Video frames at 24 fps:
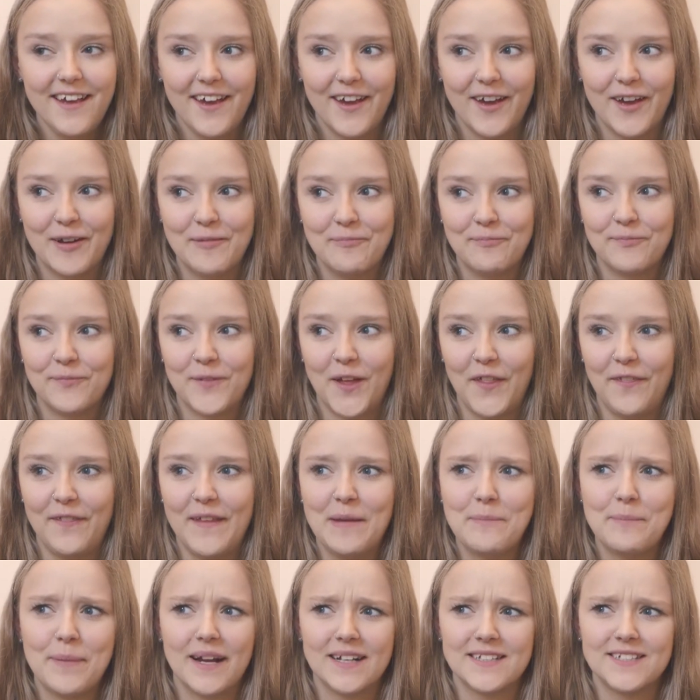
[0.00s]
I
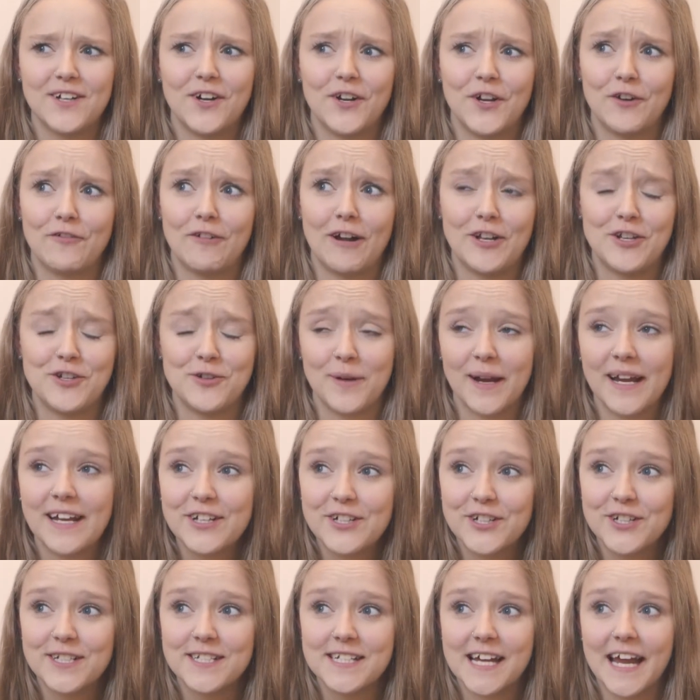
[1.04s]
think back to kind of
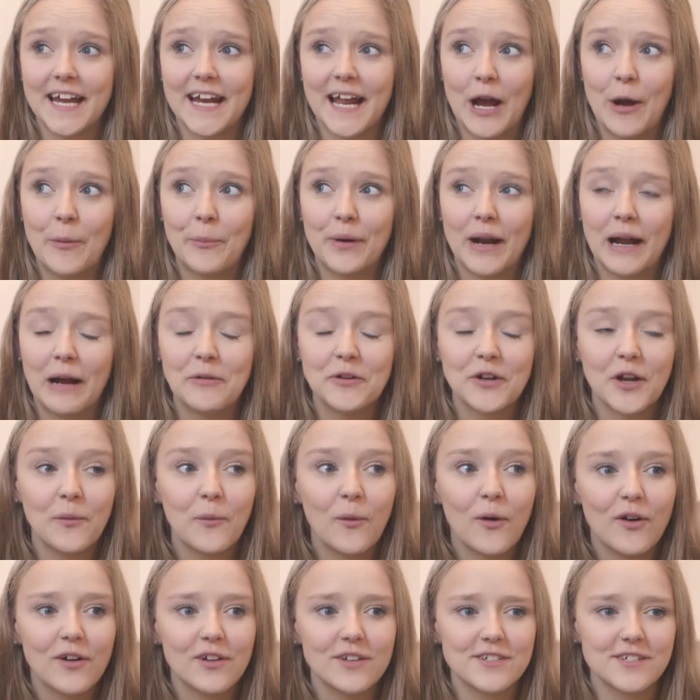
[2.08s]
graduation day and how proud I
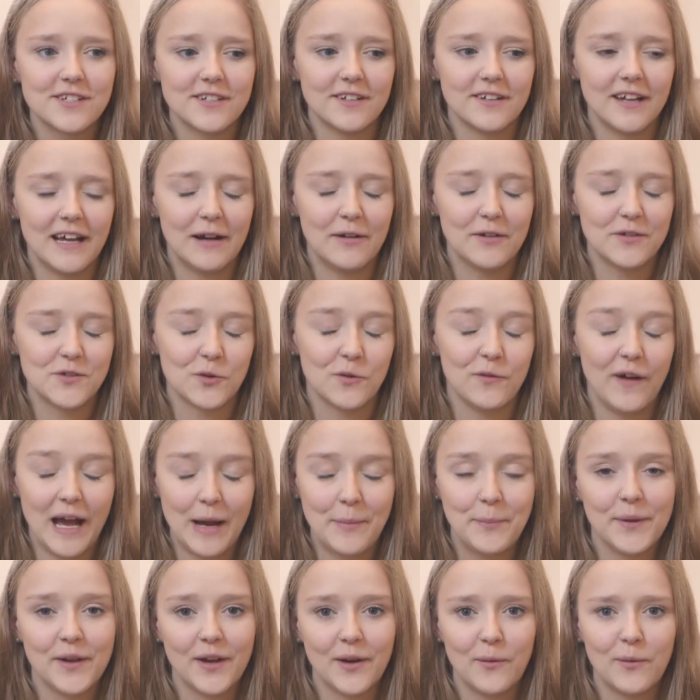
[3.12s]
was and how sort of
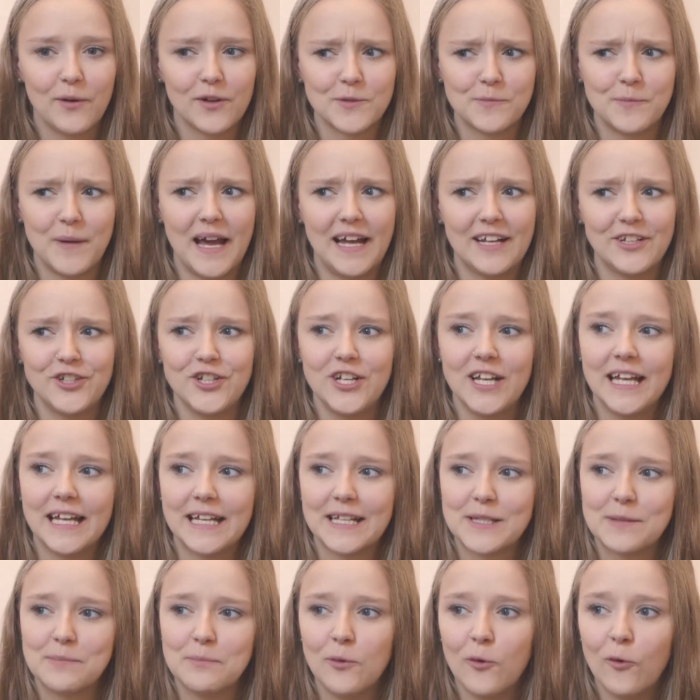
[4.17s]
happy I was. But actually,
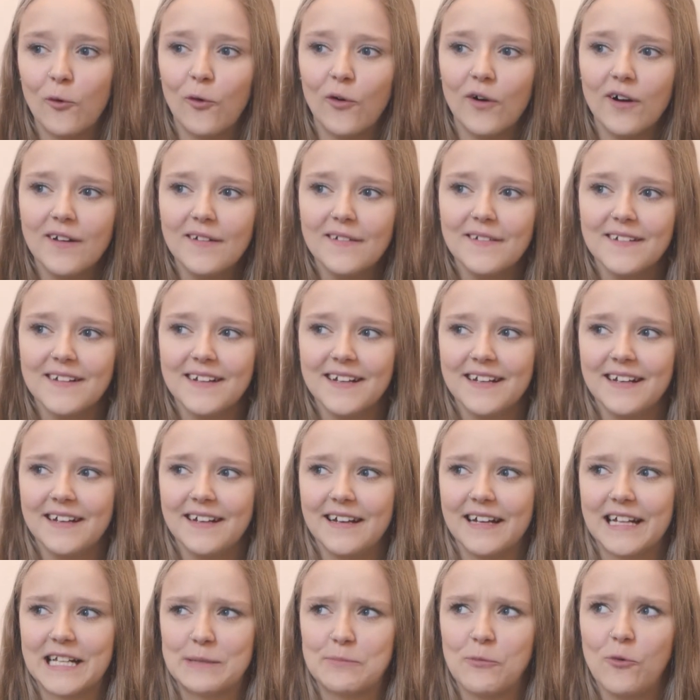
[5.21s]
it's more
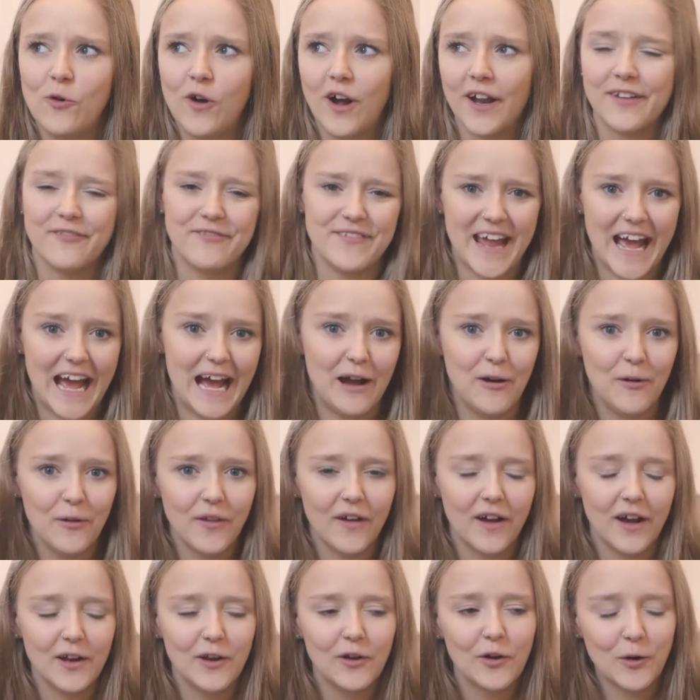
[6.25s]
kind of now
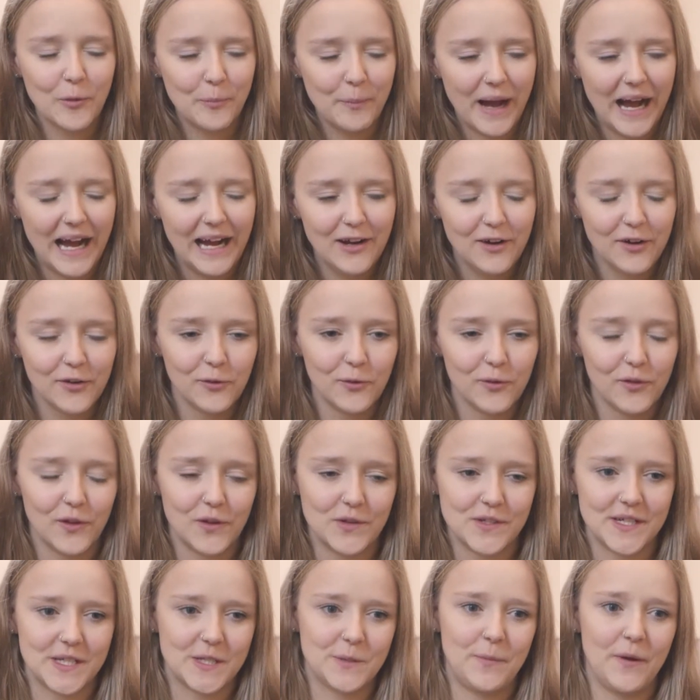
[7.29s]
that I look back on all
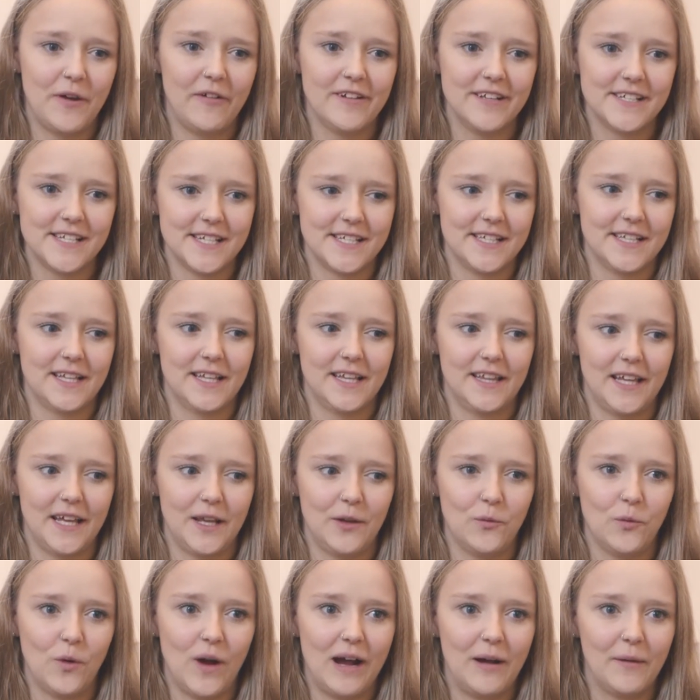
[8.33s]
those experiences and
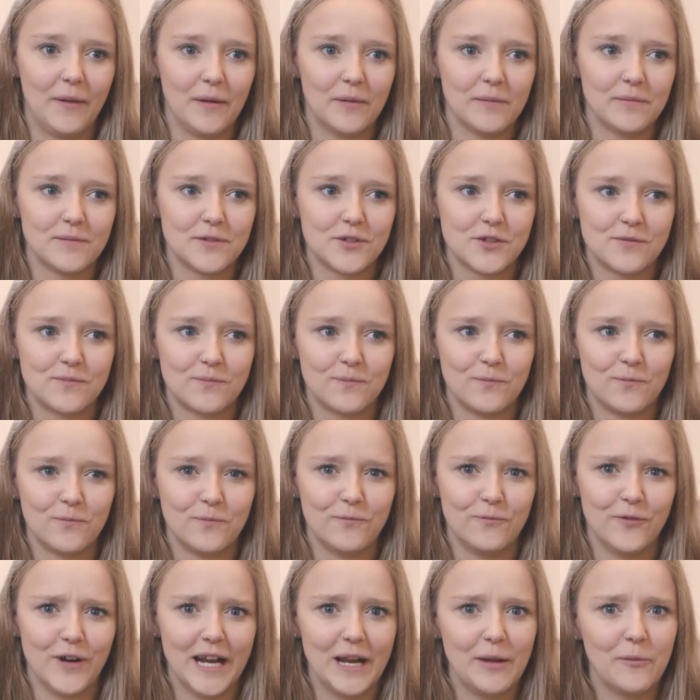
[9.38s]
think, wow, that's
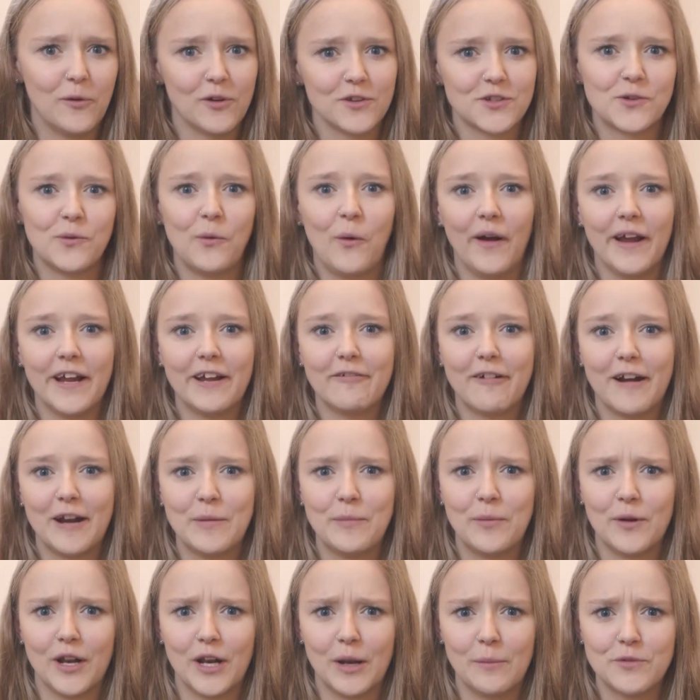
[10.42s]
really was quite
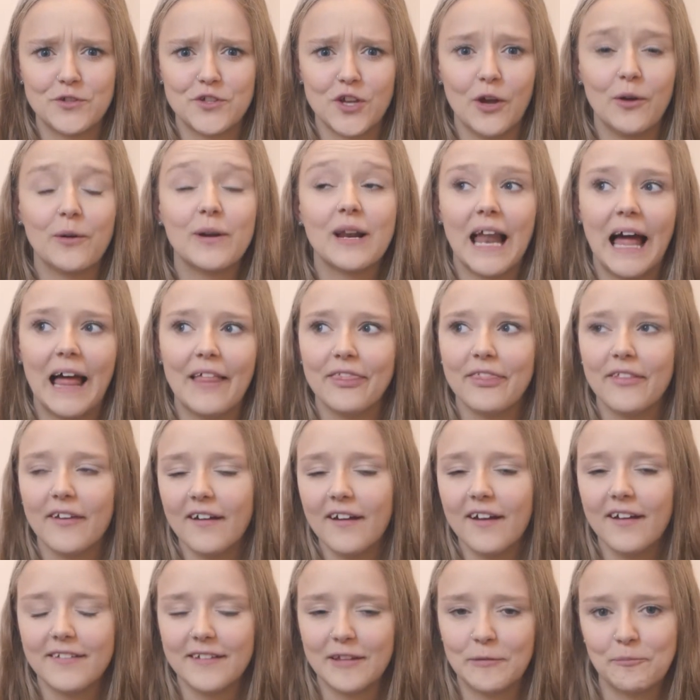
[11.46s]
incredible. And I'm so glad that
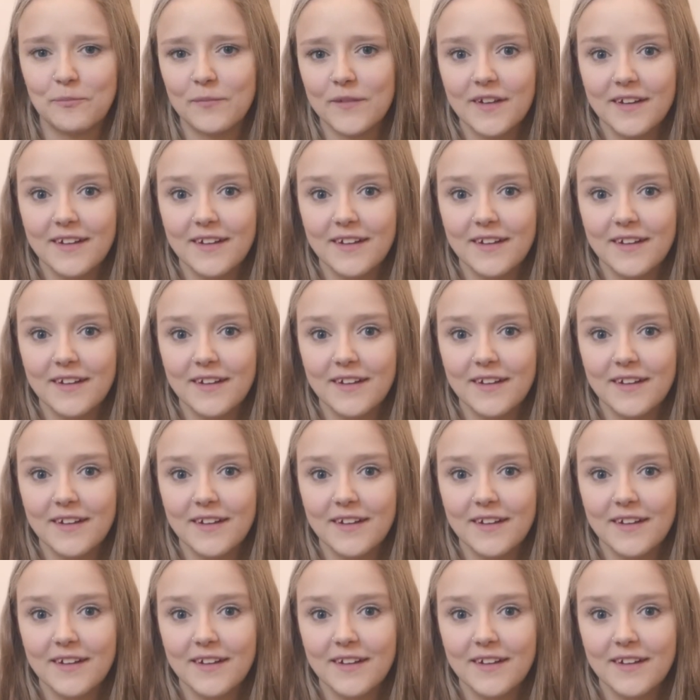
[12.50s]
at the